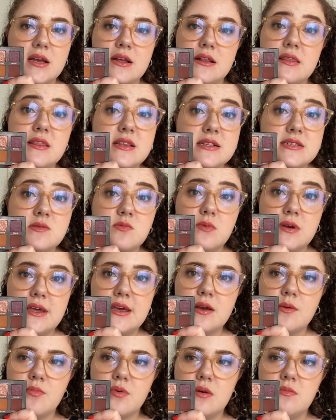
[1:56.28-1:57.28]
this
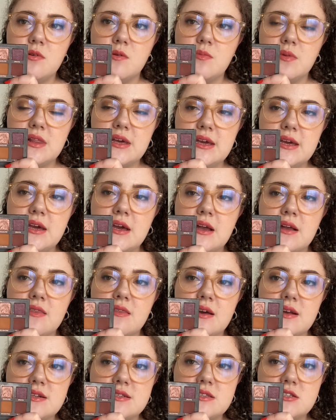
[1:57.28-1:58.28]
week probably.
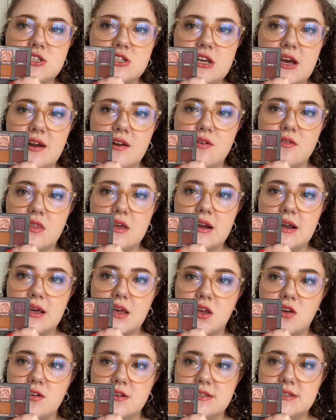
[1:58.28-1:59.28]
That's the shadow that I
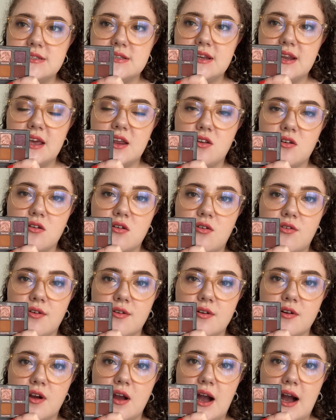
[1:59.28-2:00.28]
use as an inner
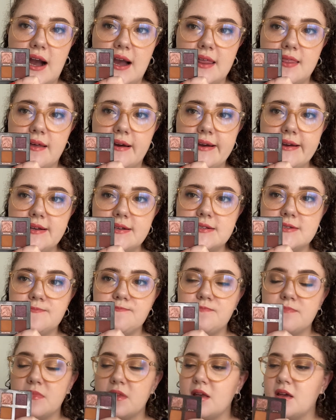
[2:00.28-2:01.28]
corner highlight.
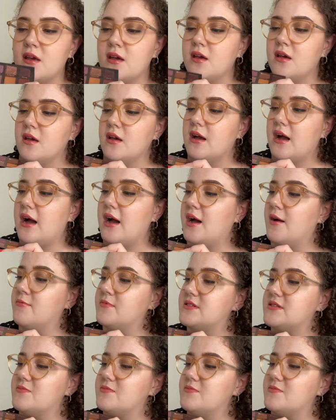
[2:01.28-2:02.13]
Some